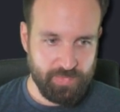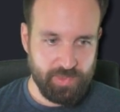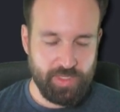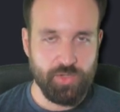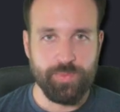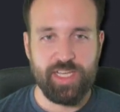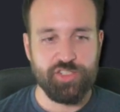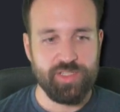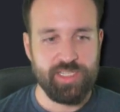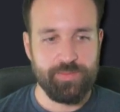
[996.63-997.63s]
No,
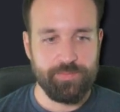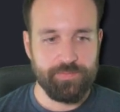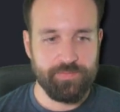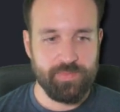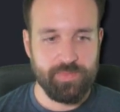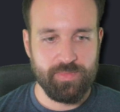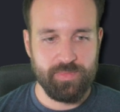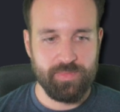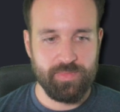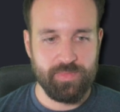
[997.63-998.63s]
actually
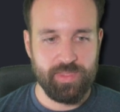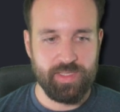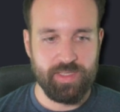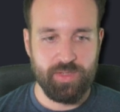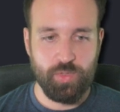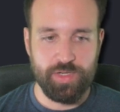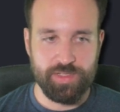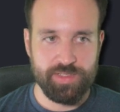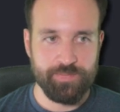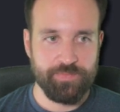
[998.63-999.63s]
it
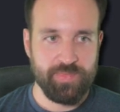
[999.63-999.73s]
works.